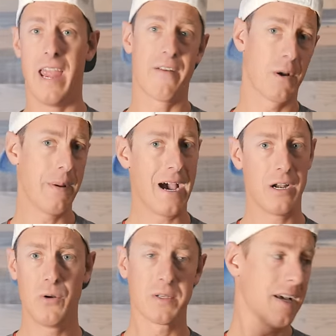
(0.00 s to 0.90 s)
Every
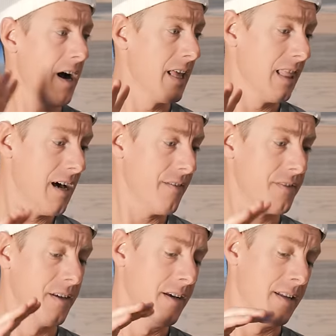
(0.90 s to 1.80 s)
pattern was high
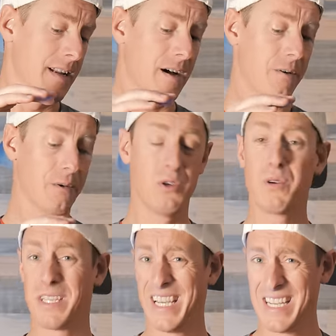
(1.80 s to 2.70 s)
left. Now,
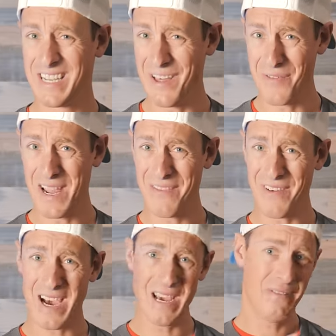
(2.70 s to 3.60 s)
you could get another
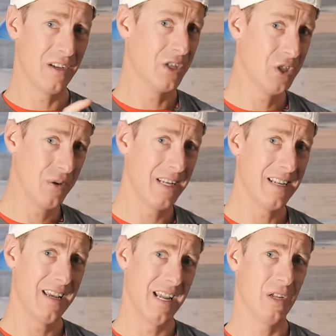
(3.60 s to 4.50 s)
A5, shoot
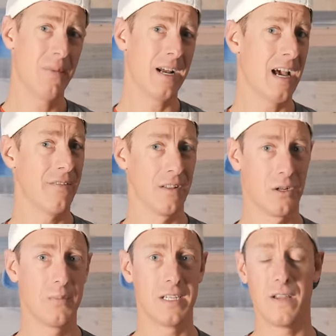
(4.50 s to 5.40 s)
it, and you might have a
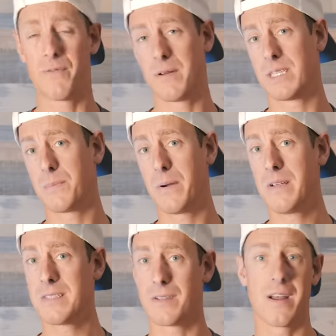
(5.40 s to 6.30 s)
little bit different
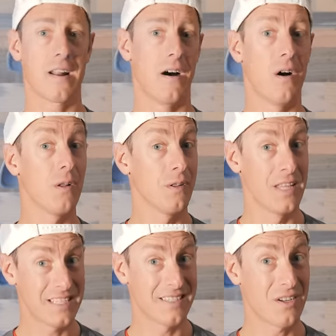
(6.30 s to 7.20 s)
experience. They're not all
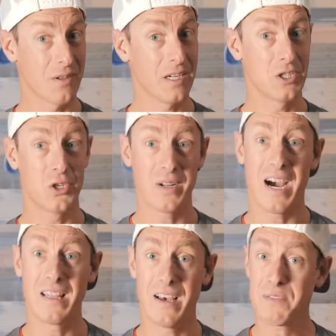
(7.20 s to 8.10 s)
necessarily gonna shoot
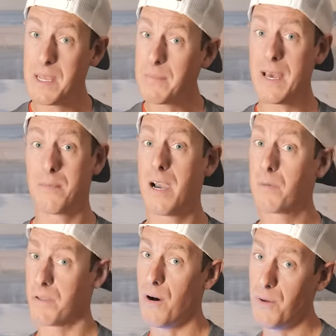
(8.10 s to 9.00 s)
high left. Keep that in
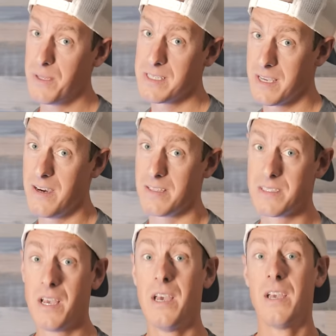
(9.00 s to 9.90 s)
mind with all these guns.